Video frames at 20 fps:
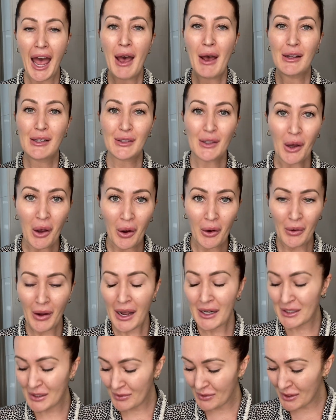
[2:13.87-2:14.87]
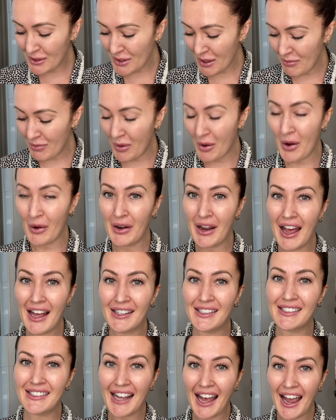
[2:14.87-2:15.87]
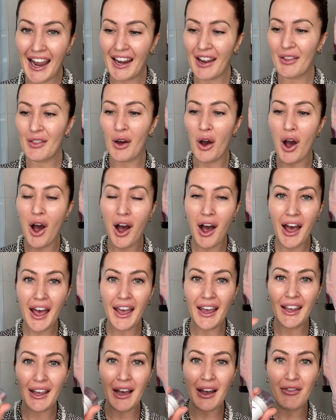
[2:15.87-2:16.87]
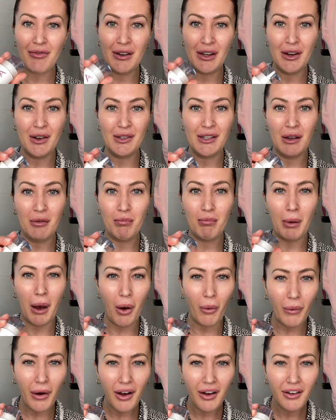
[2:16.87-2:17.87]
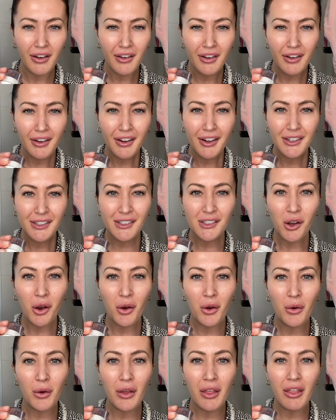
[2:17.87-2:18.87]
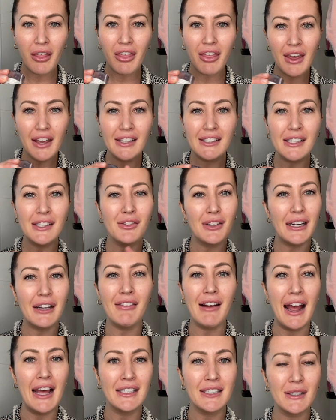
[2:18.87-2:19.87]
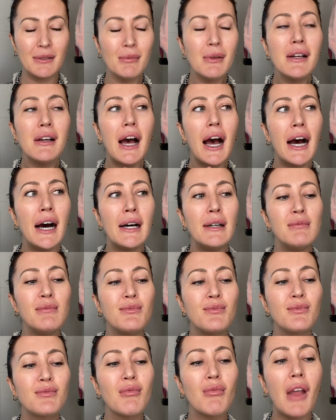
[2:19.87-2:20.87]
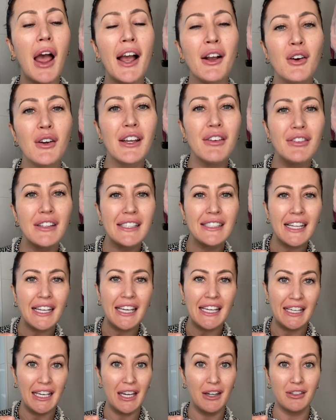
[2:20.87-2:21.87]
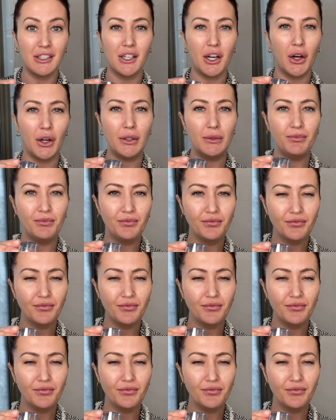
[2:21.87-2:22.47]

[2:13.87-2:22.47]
So I just want to jump on and say that I have been using BOA. So this is really random. I got given this like a year ago.